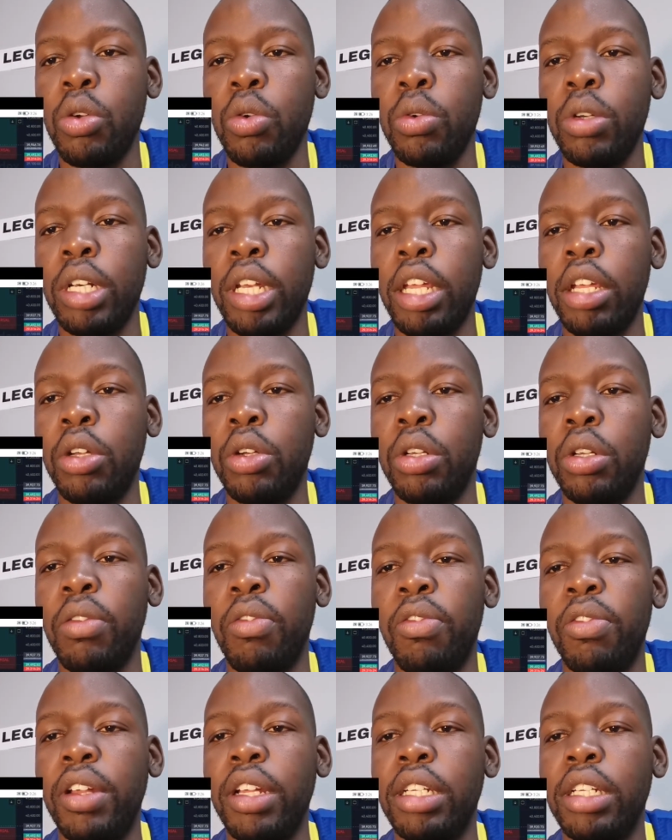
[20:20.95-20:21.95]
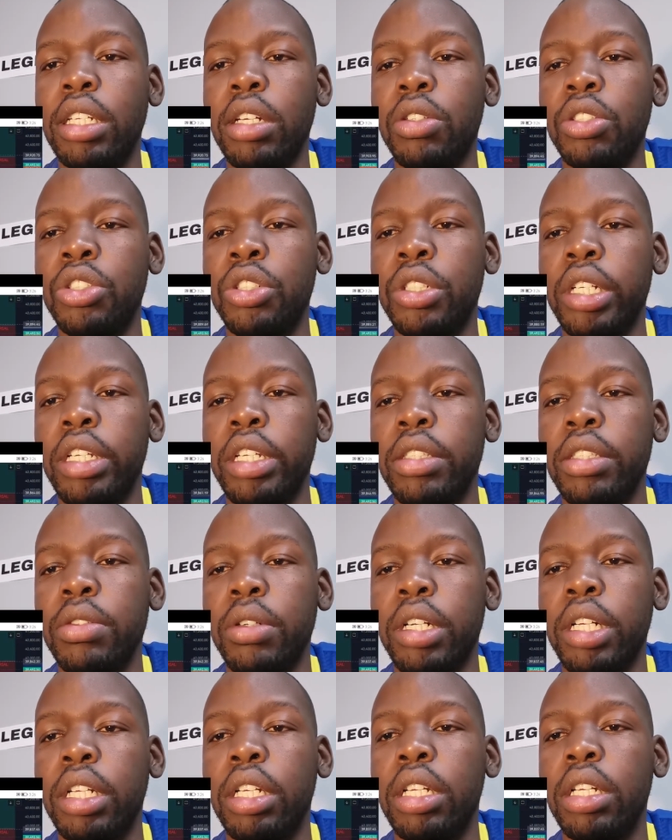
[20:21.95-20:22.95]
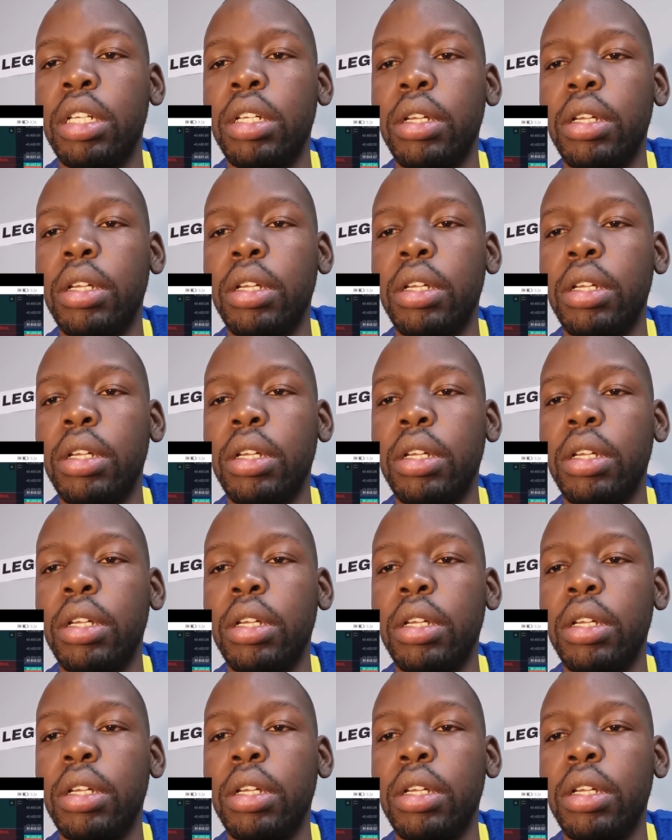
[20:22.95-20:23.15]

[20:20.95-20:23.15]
don't like conflict our trades, right?